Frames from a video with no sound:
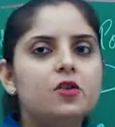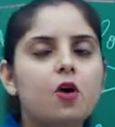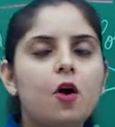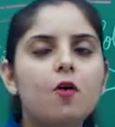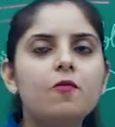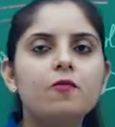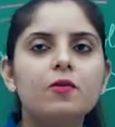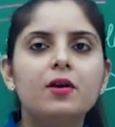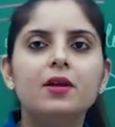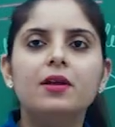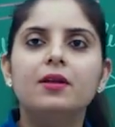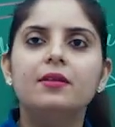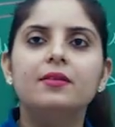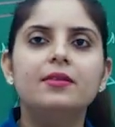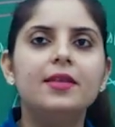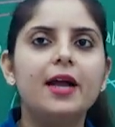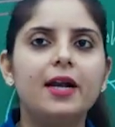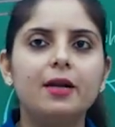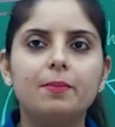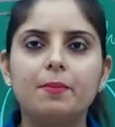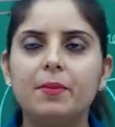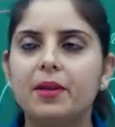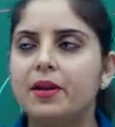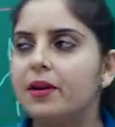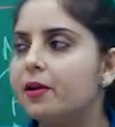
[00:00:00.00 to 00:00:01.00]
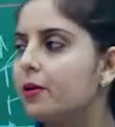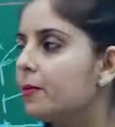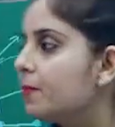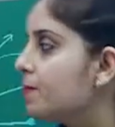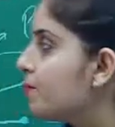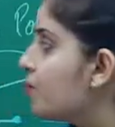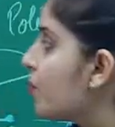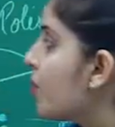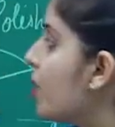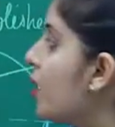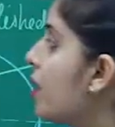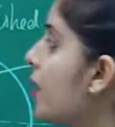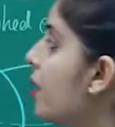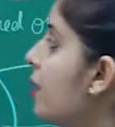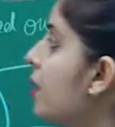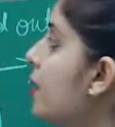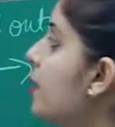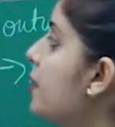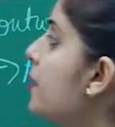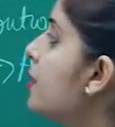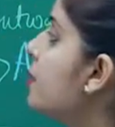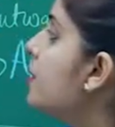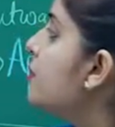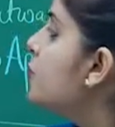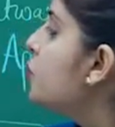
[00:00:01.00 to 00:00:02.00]
of that mirror.
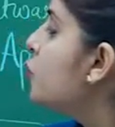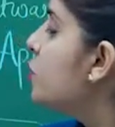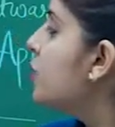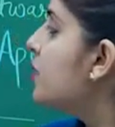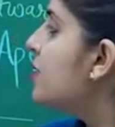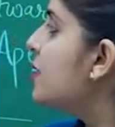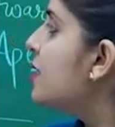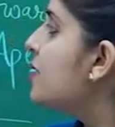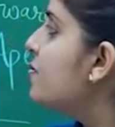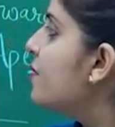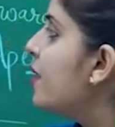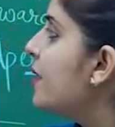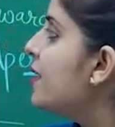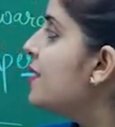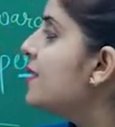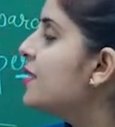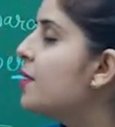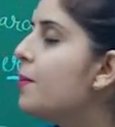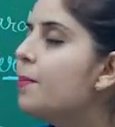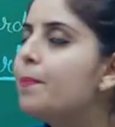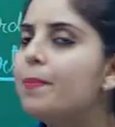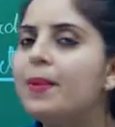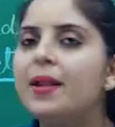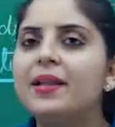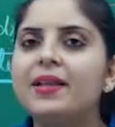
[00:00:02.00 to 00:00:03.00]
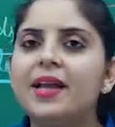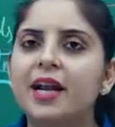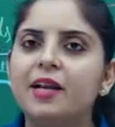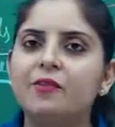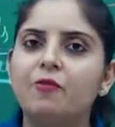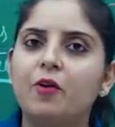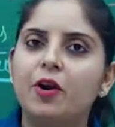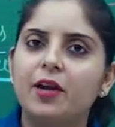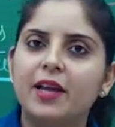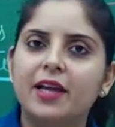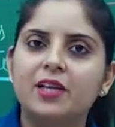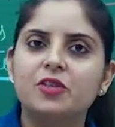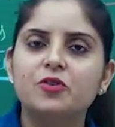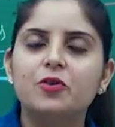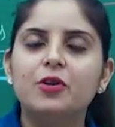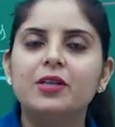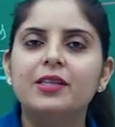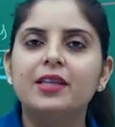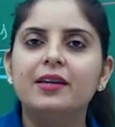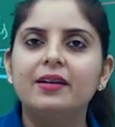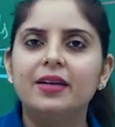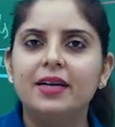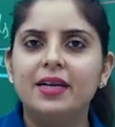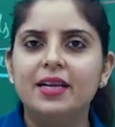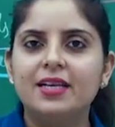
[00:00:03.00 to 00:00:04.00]
So, this is very simple that what actually
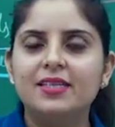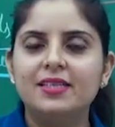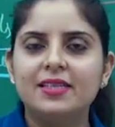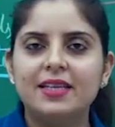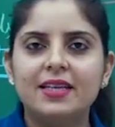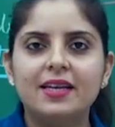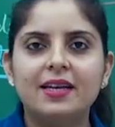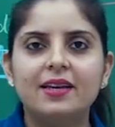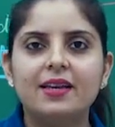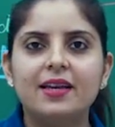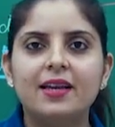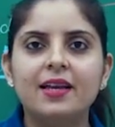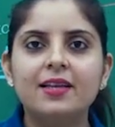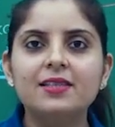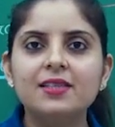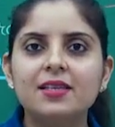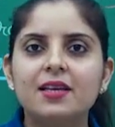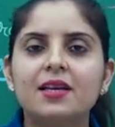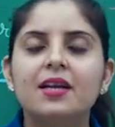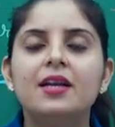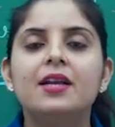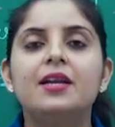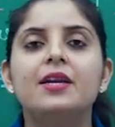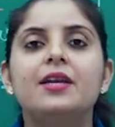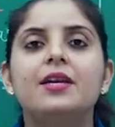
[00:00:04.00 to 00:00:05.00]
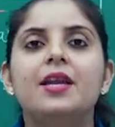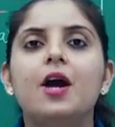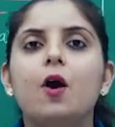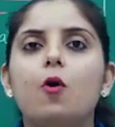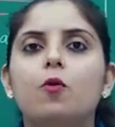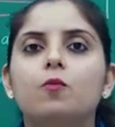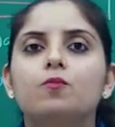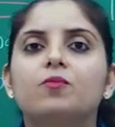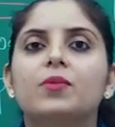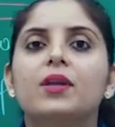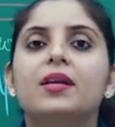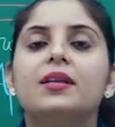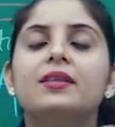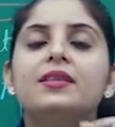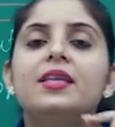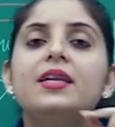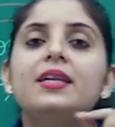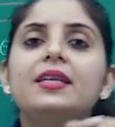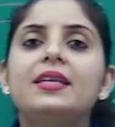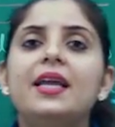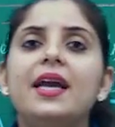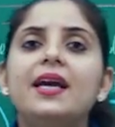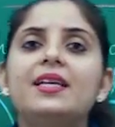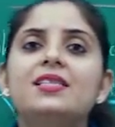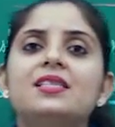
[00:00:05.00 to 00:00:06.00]
the radius here is. Now, the
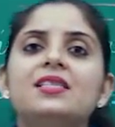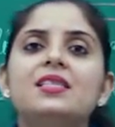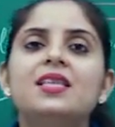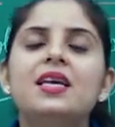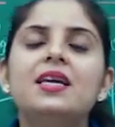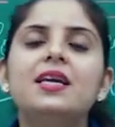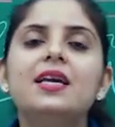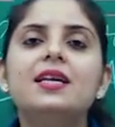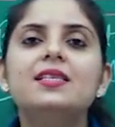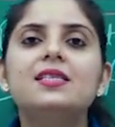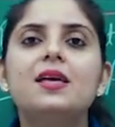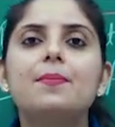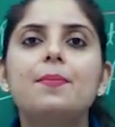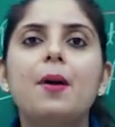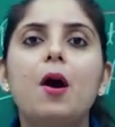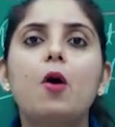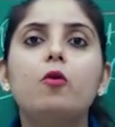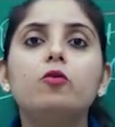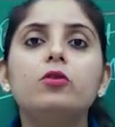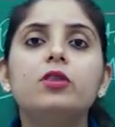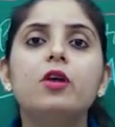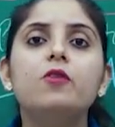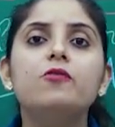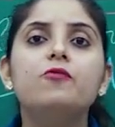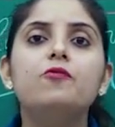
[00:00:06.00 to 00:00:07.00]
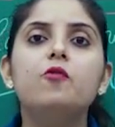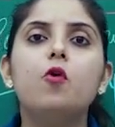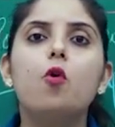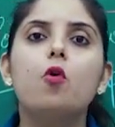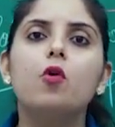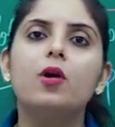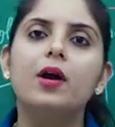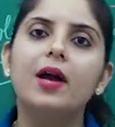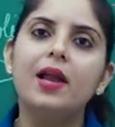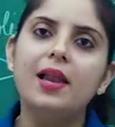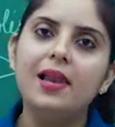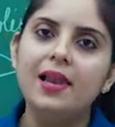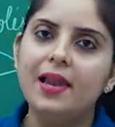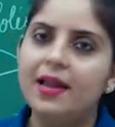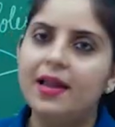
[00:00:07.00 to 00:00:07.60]
next thing is about the focal